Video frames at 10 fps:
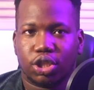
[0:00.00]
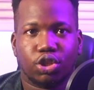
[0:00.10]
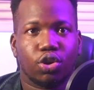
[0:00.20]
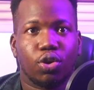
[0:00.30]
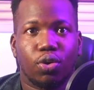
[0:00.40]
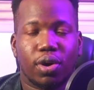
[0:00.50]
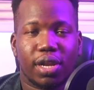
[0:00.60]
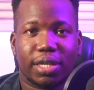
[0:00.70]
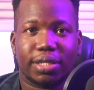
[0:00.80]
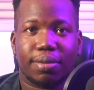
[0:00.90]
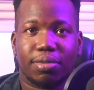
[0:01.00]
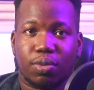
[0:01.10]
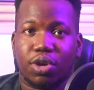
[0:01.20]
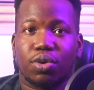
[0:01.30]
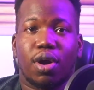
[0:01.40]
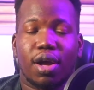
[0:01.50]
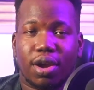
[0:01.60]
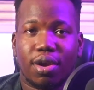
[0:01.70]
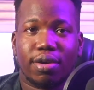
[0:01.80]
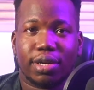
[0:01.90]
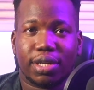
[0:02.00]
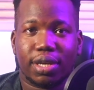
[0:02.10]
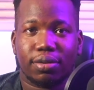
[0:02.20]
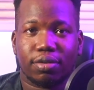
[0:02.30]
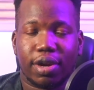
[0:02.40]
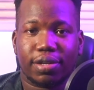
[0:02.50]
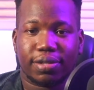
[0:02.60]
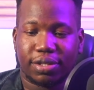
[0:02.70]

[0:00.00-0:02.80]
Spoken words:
to your local assembly where you are currently, right?